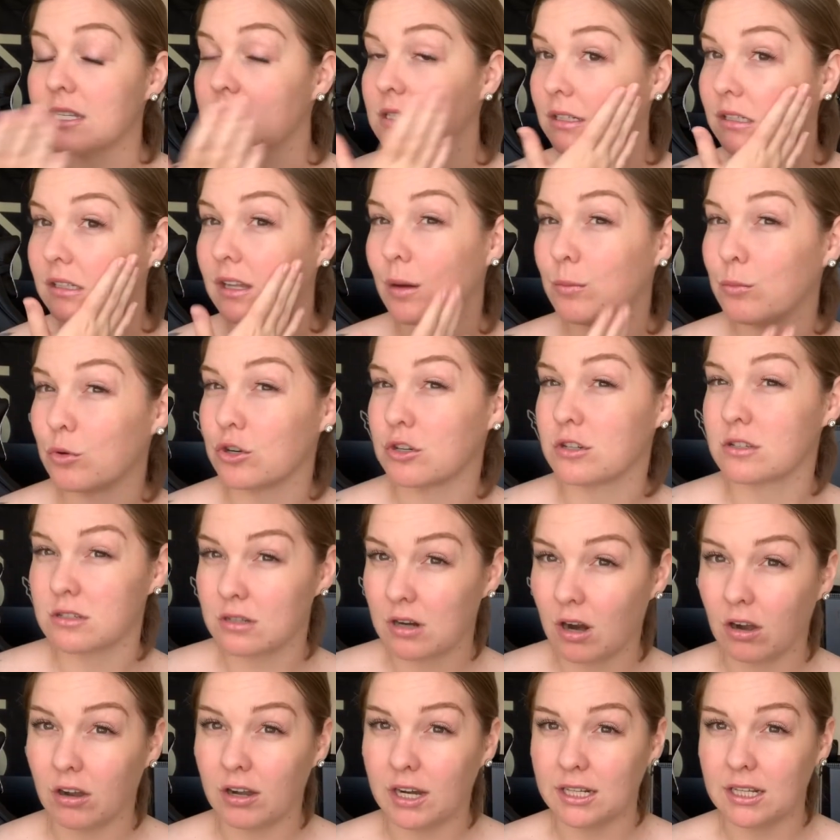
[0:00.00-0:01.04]
a lot more
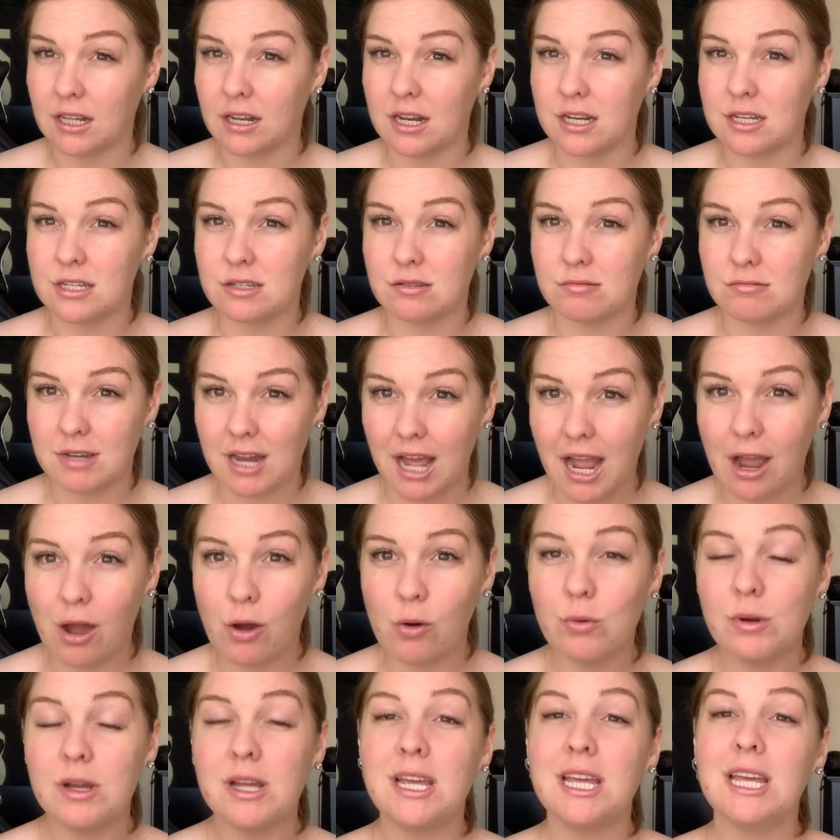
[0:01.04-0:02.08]
scarring than I do
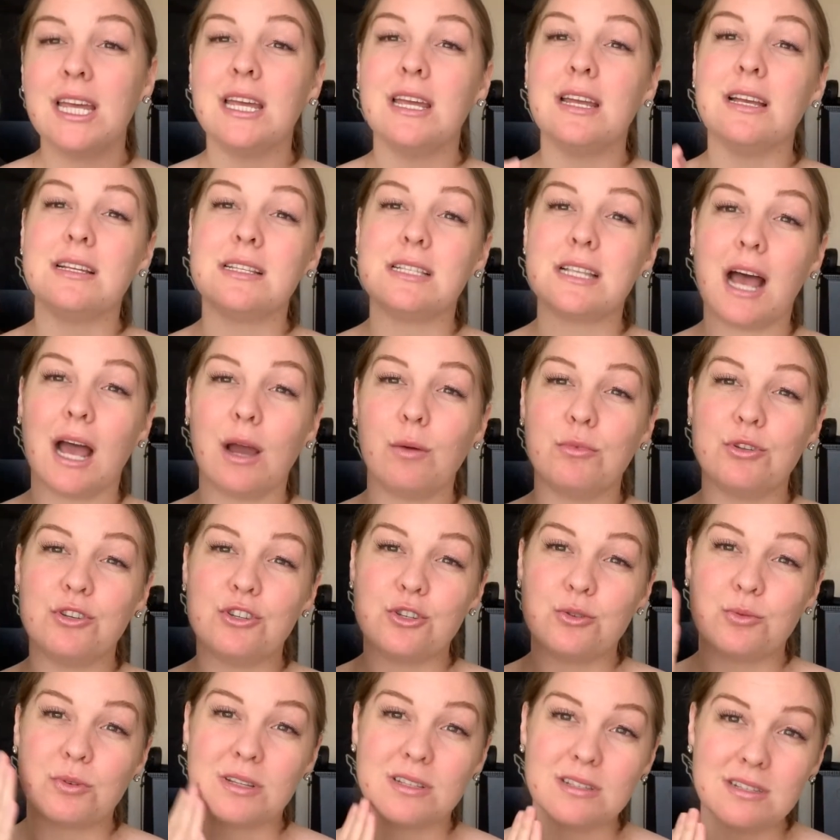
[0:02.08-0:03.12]
now, is I would
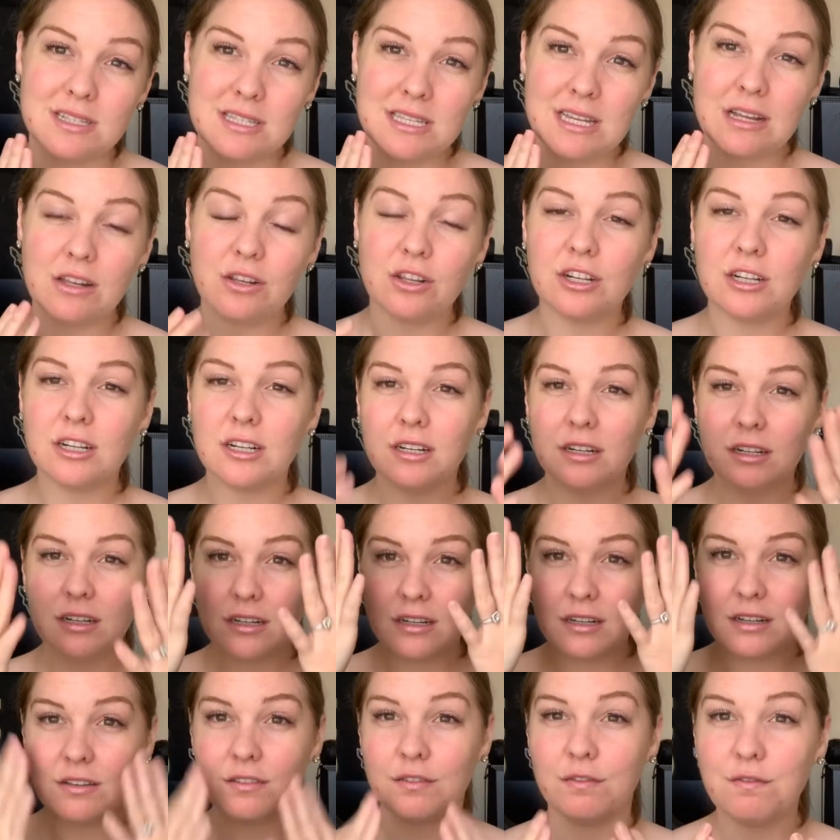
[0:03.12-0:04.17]
do concealer,
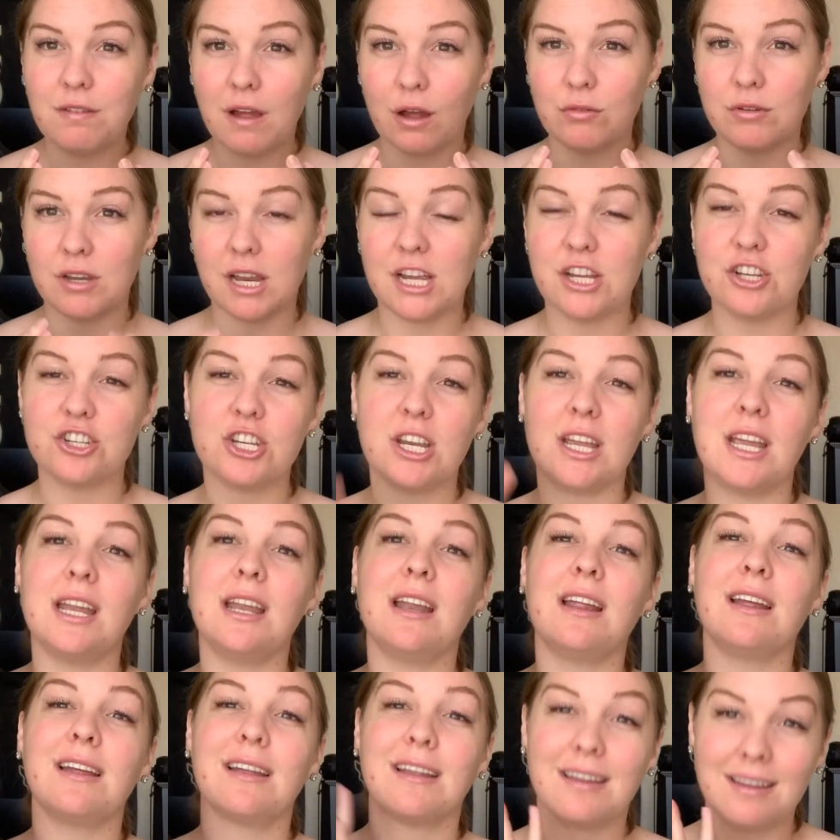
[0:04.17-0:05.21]

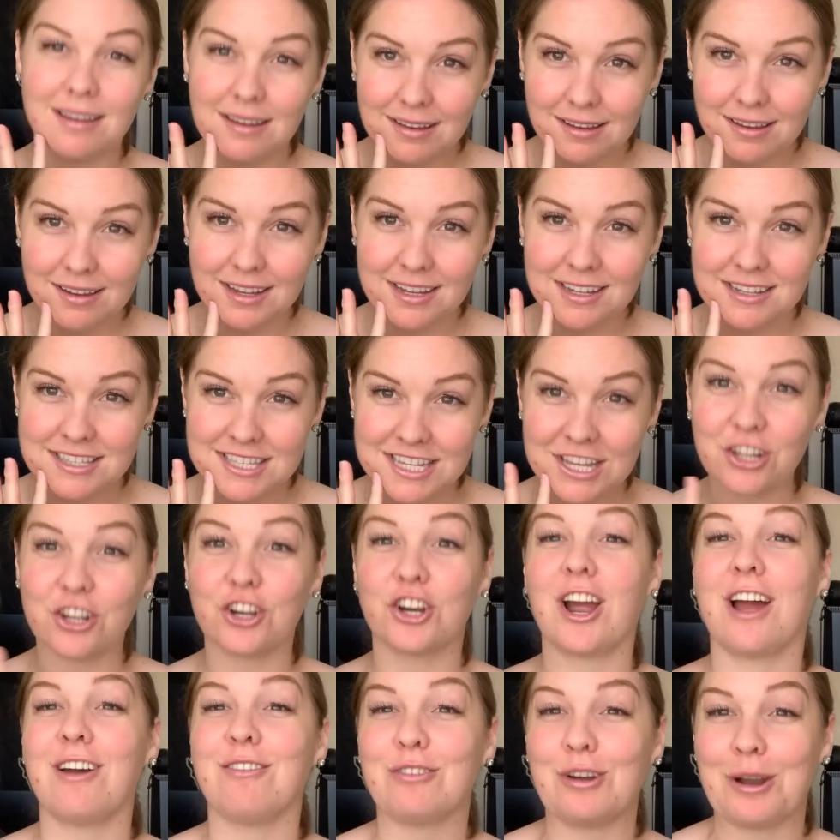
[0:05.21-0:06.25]
foundation, concealer
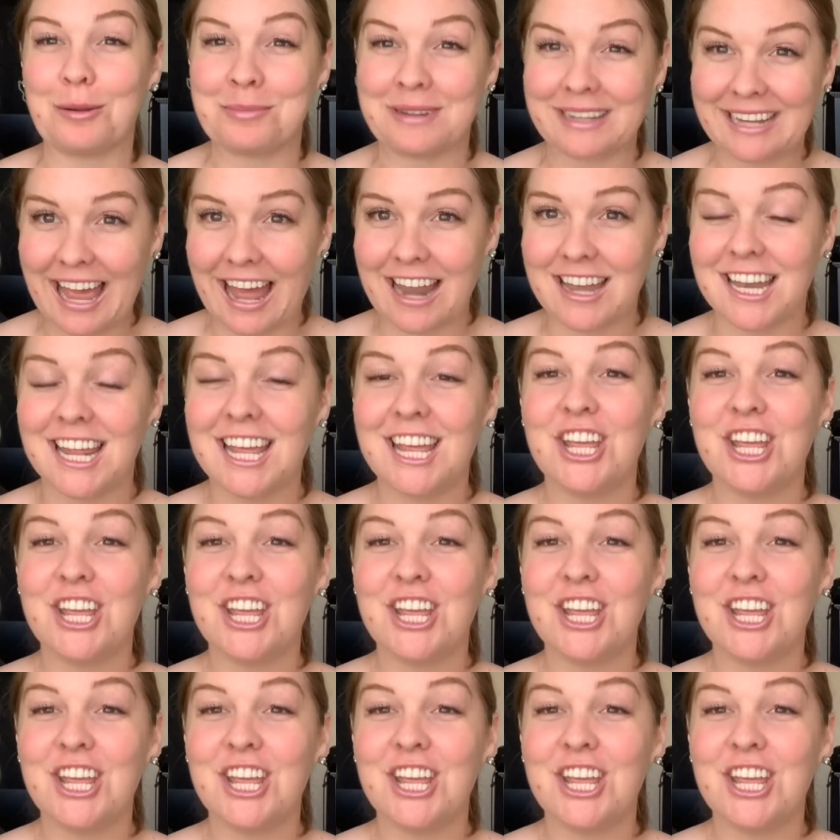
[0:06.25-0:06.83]
cover up again.